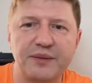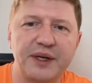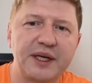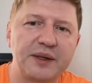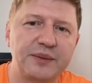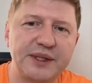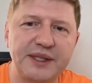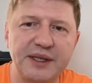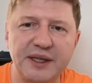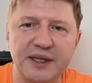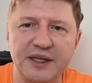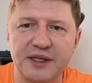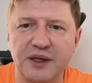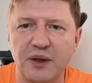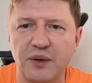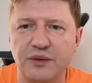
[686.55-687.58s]
We, we see
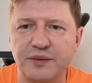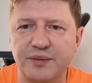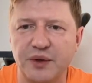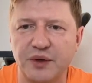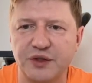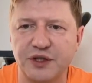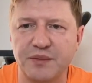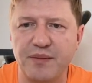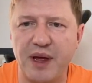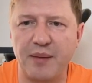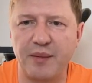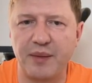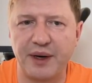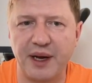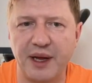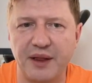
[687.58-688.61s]
this load project
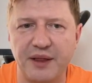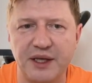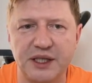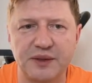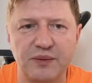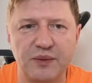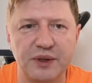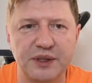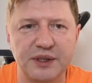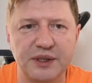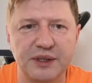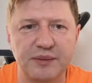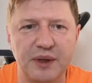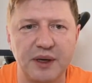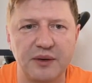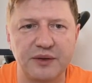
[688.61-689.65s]
memory and this was
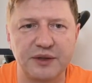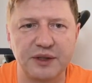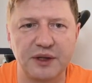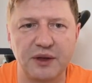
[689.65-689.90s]
about